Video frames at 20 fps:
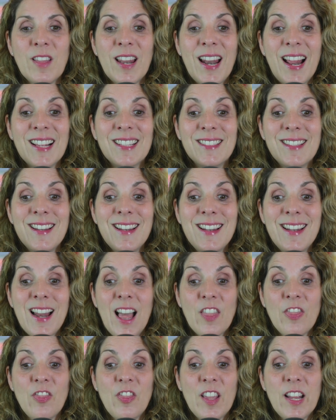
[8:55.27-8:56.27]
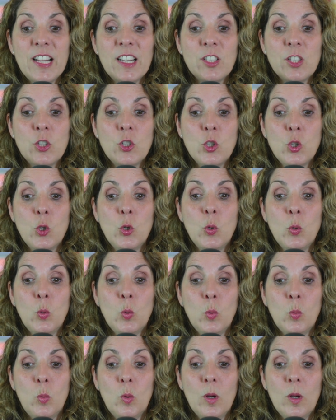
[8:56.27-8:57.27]
that has nothing to
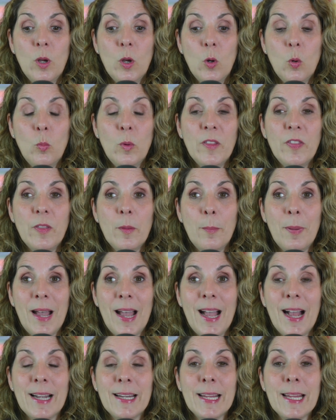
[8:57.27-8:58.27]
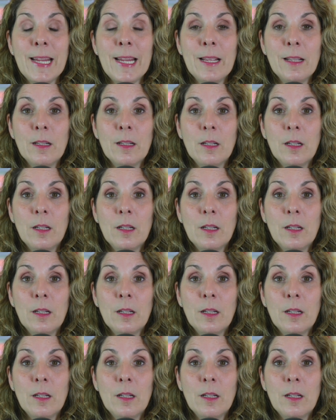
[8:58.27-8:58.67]
do with the body,